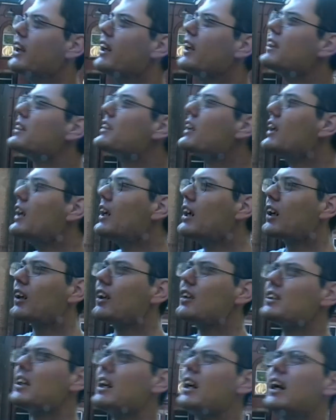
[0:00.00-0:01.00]

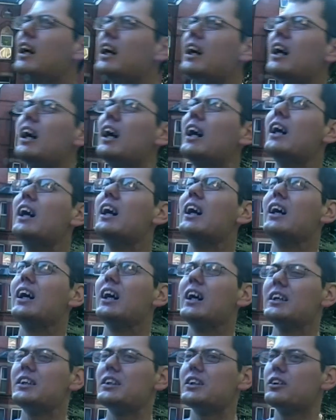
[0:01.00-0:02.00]
Because
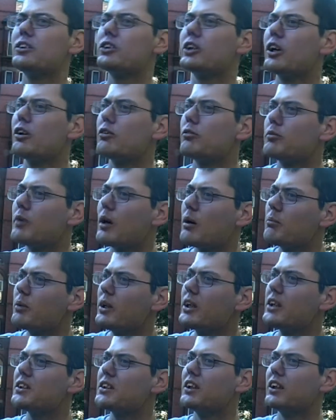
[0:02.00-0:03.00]
I still show them that I'm
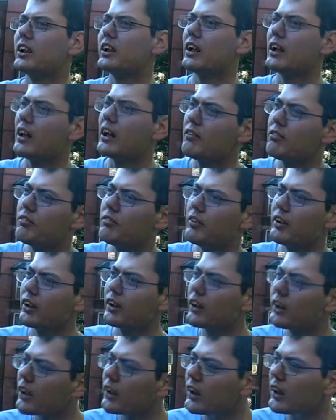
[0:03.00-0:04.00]
listening and
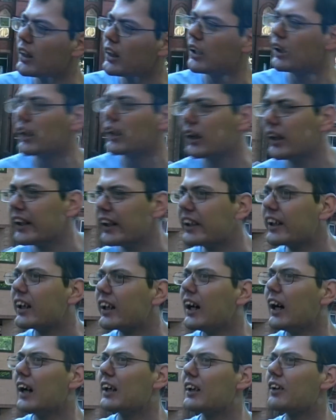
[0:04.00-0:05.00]
everything.
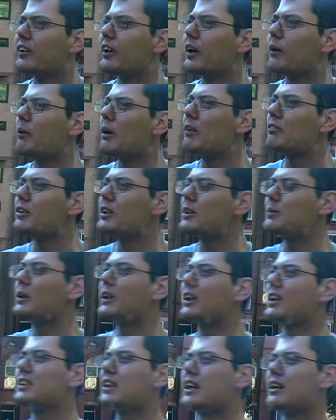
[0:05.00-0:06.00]
I don't know whether it's
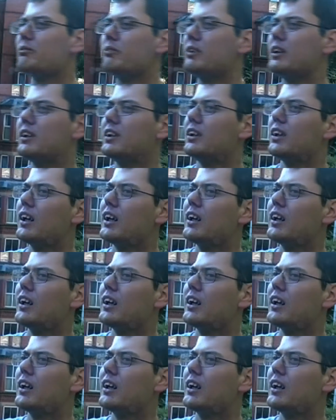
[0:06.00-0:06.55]
because I'm in